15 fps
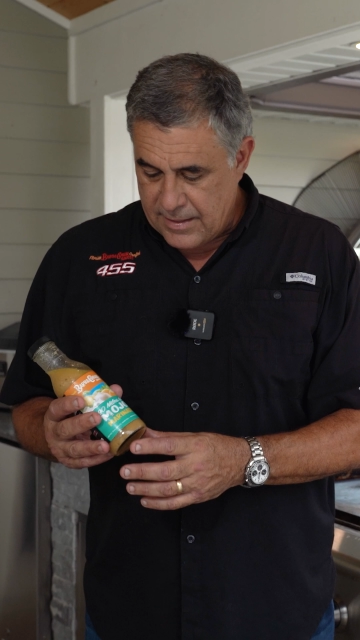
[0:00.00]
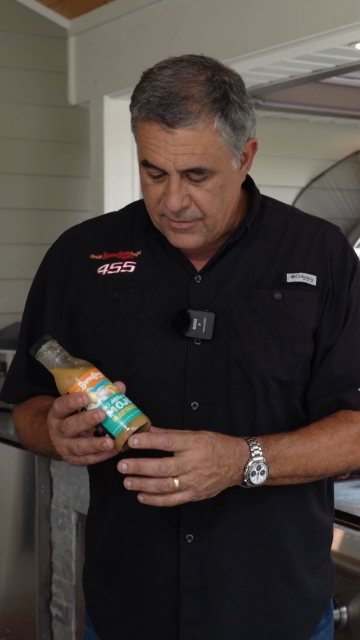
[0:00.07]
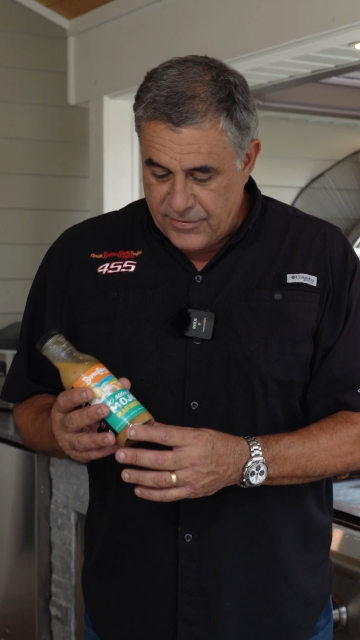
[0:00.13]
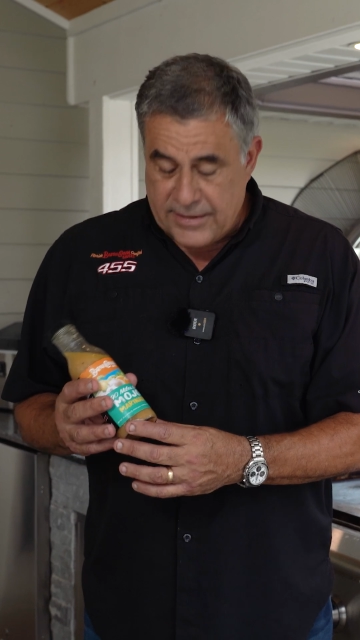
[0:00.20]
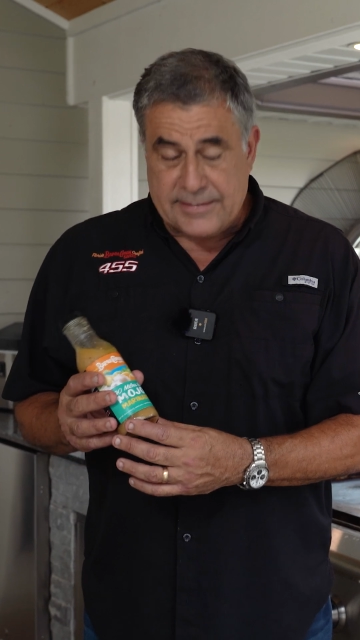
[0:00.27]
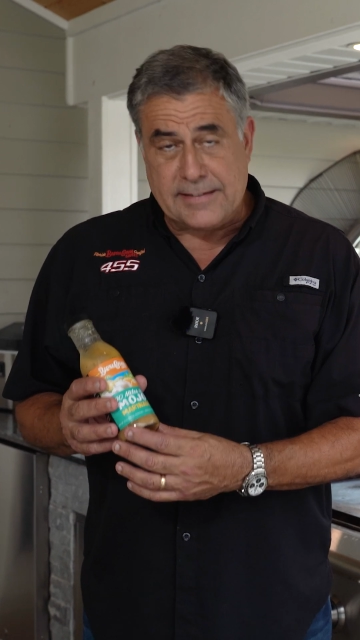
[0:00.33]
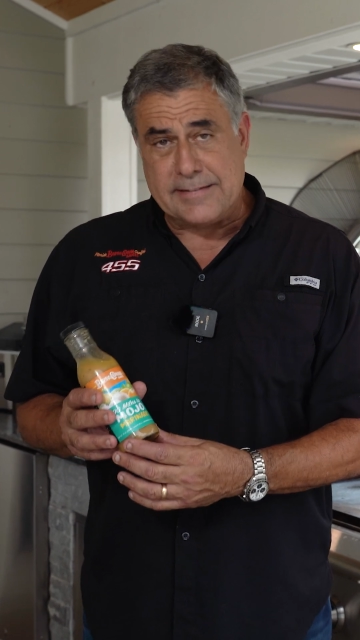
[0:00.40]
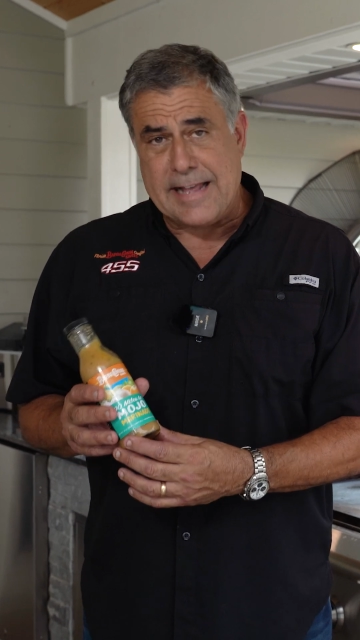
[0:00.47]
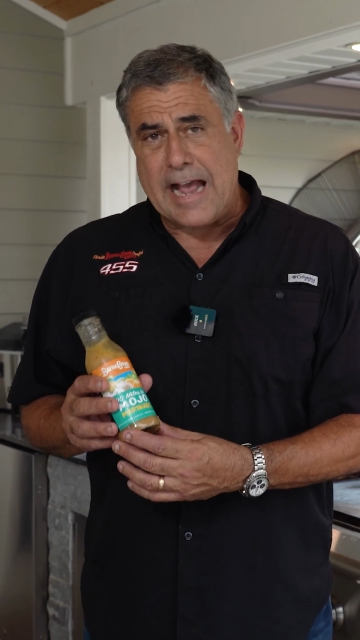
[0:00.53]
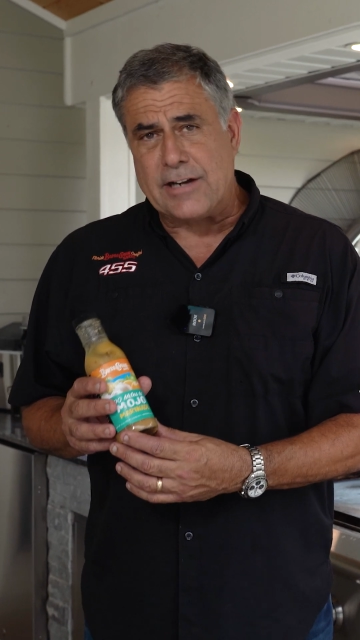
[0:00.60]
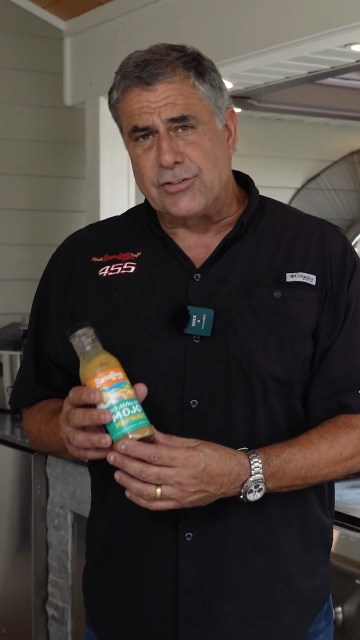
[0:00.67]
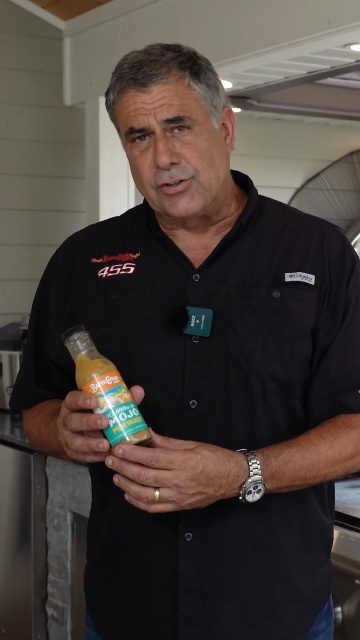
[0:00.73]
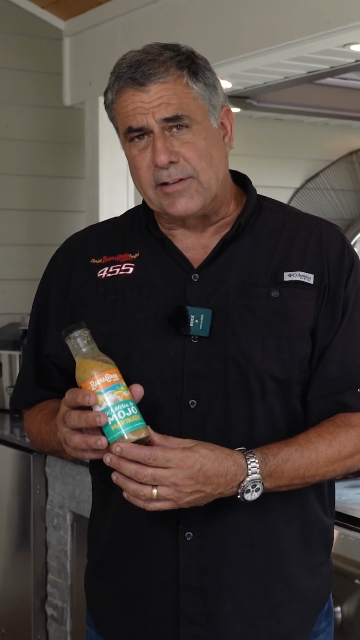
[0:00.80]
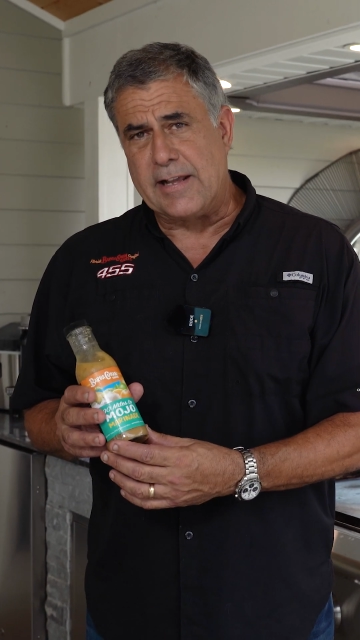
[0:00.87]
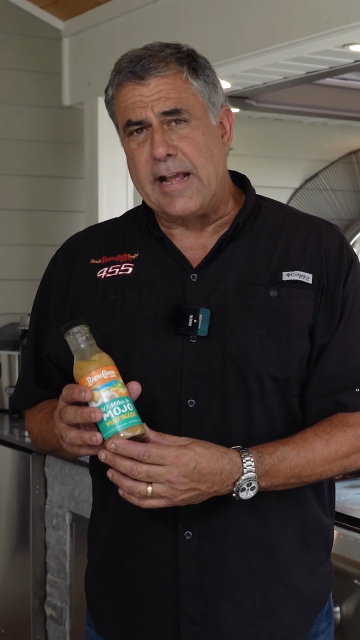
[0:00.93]
This is
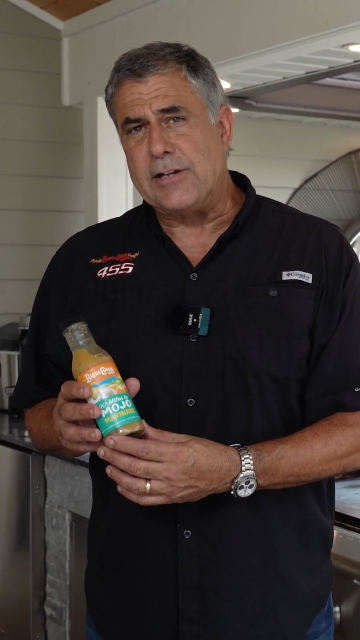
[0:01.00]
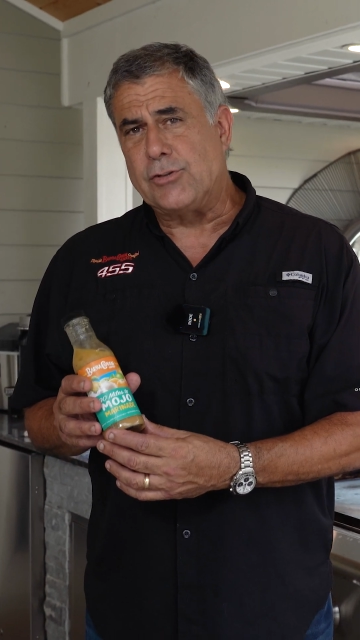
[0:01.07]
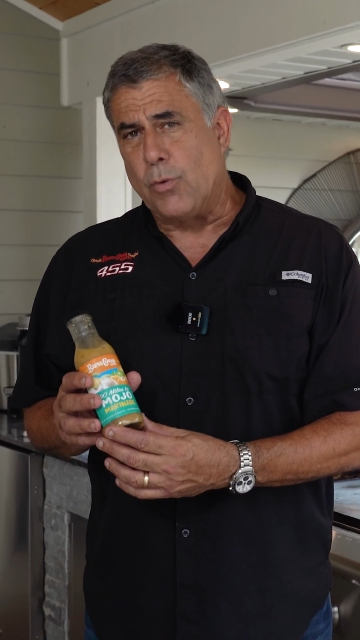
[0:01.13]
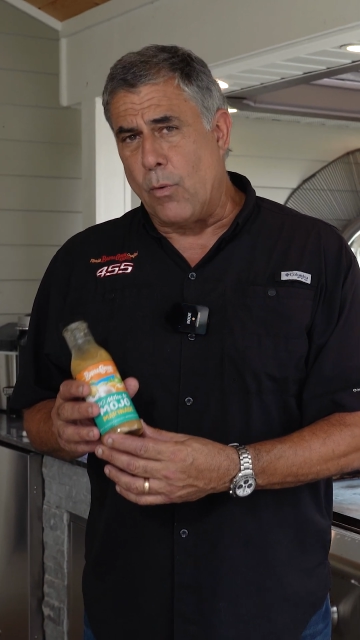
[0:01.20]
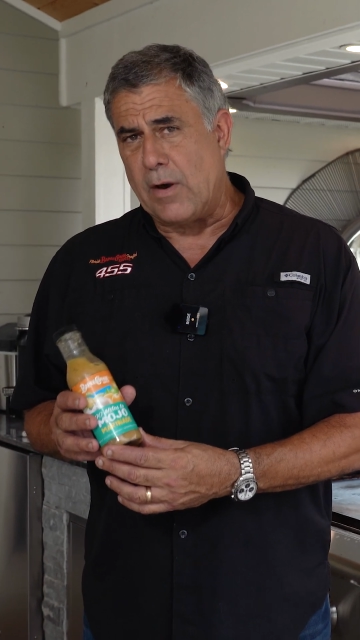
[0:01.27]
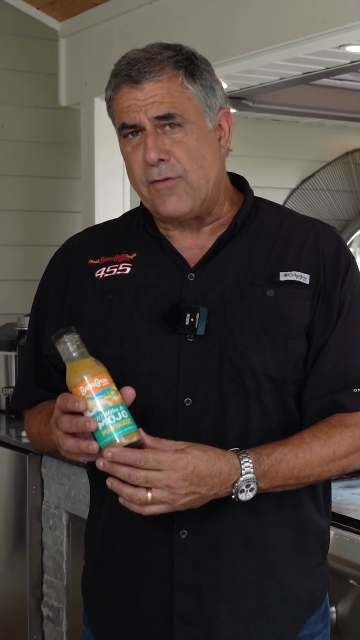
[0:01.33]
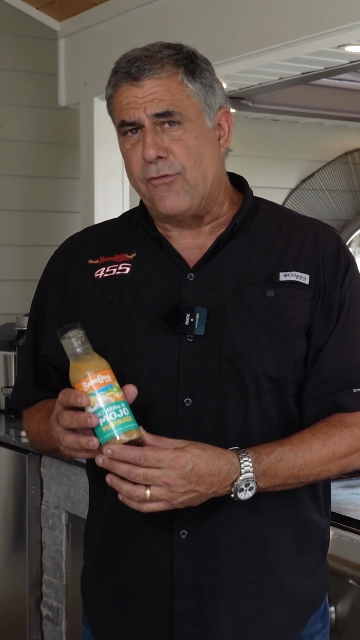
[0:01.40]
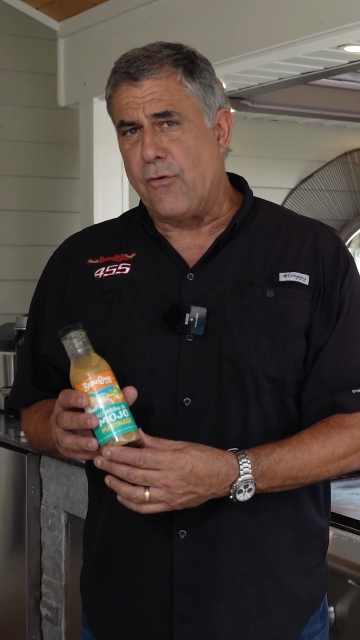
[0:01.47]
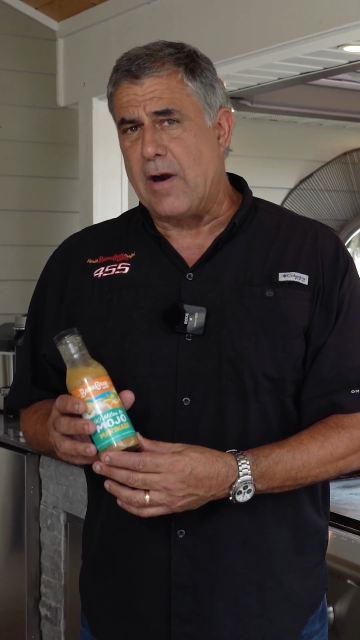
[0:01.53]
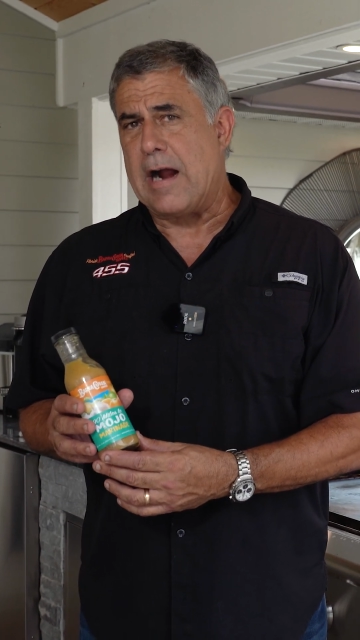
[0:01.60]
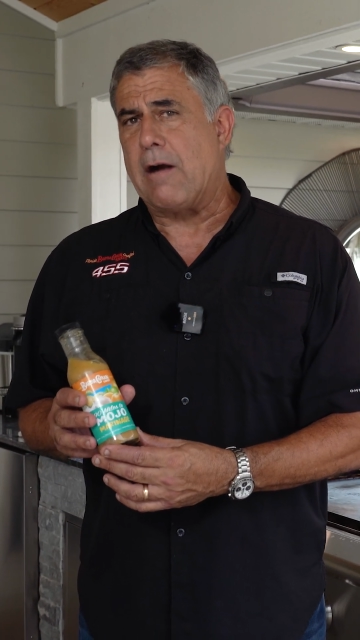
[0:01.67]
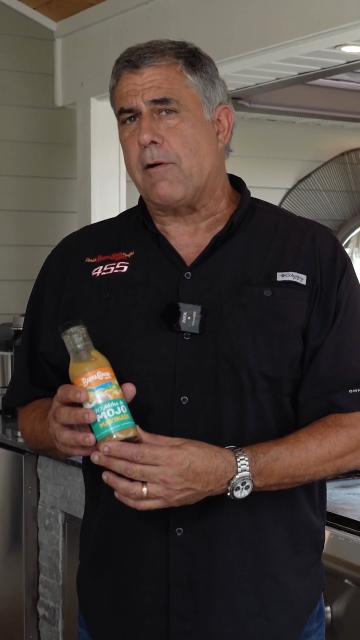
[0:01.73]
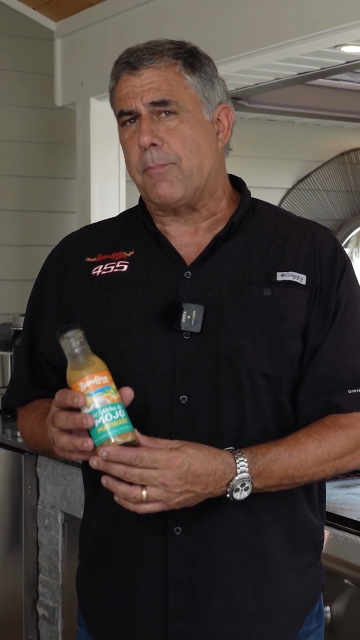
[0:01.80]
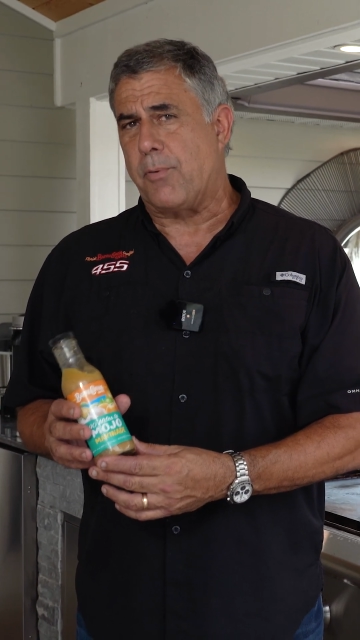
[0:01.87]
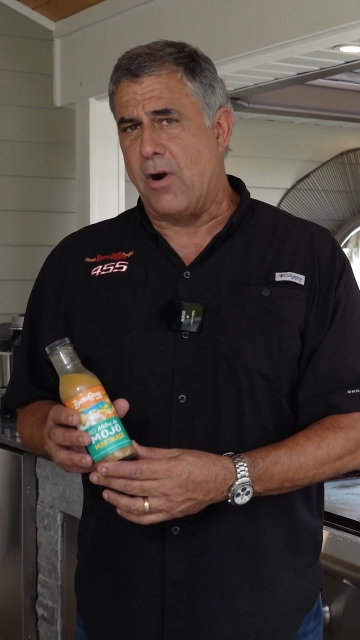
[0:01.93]
actually a
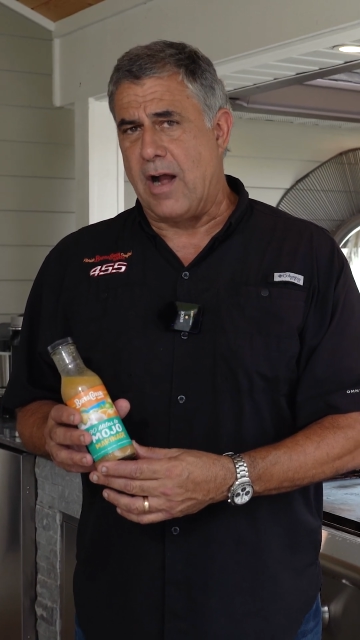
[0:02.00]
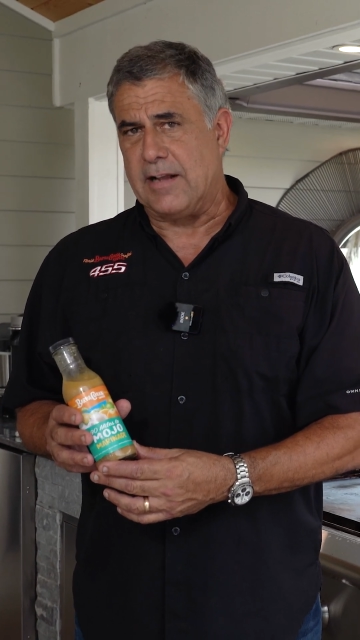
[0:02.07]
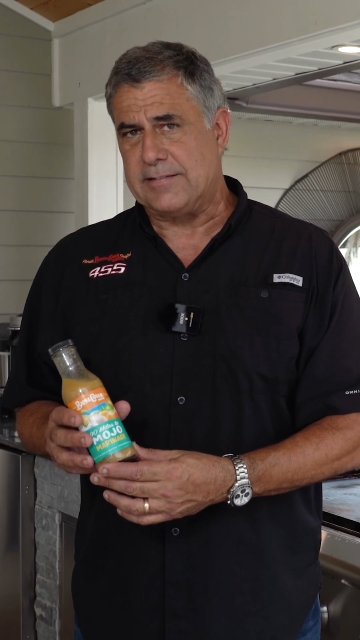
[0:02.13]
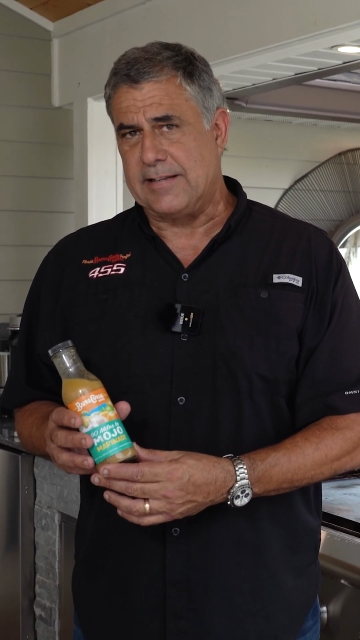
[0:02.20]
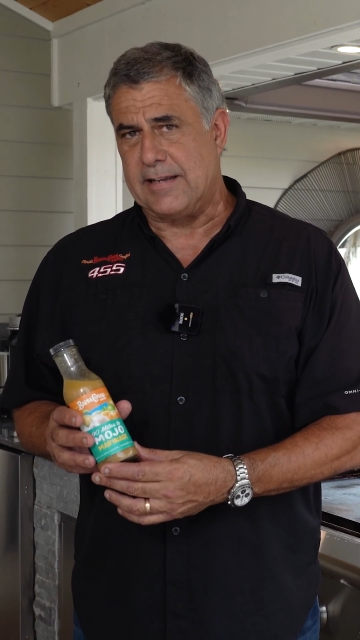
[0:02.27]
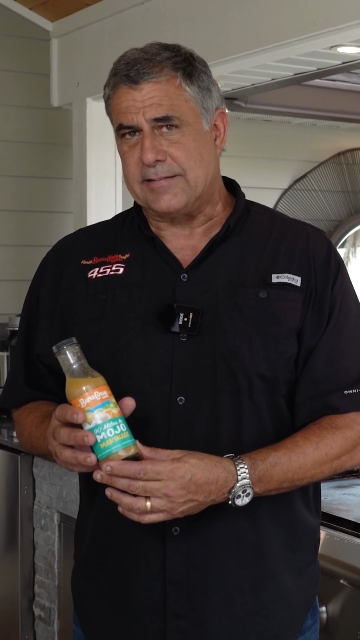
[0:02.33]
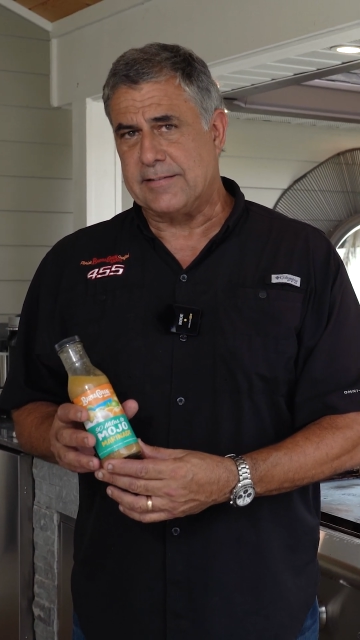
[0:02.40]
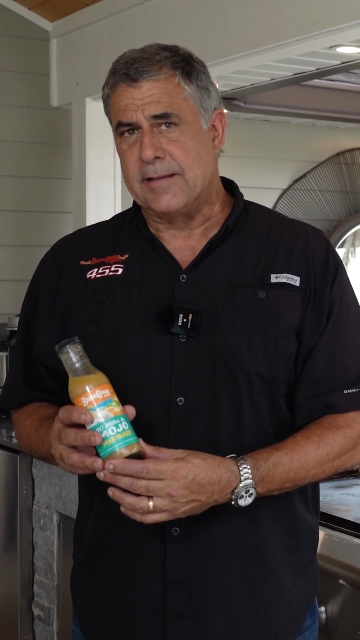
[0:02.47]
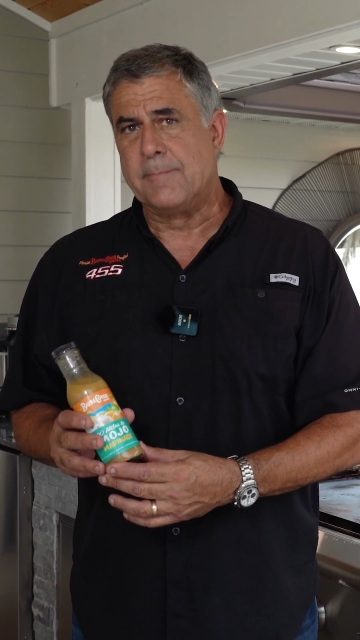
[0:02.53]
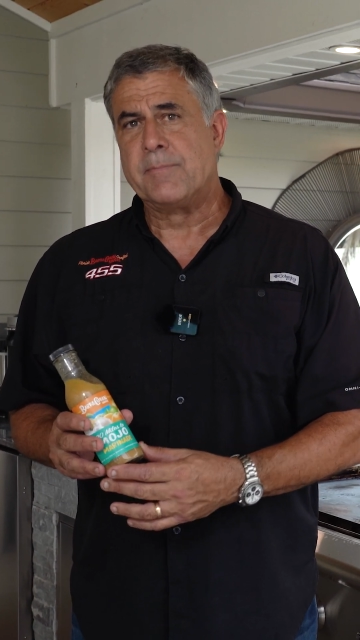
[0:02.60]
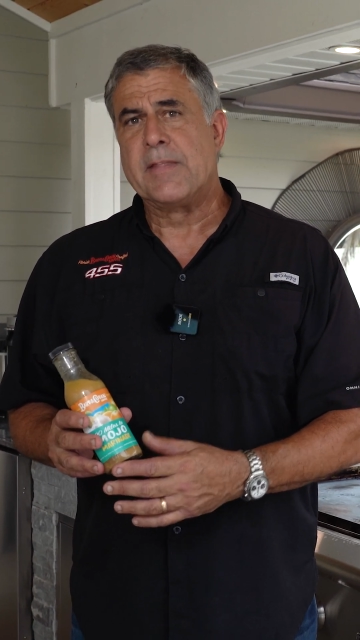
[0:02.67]
24-hour process.